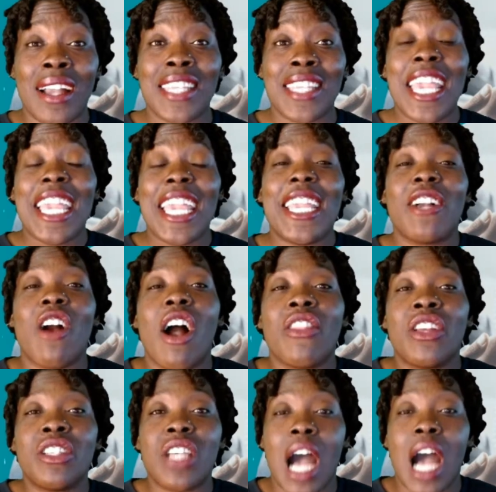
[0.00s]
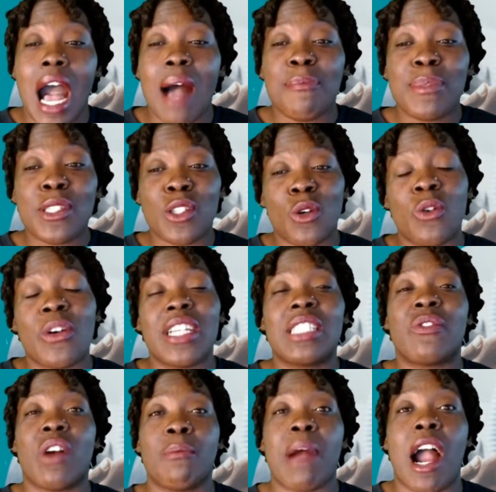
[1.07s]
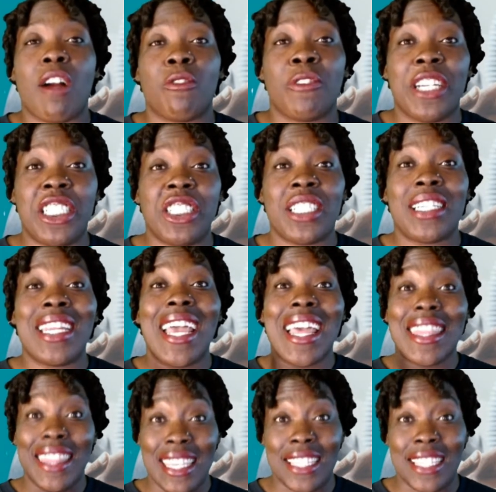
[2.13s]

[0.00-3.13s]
Here are the top stories from our region this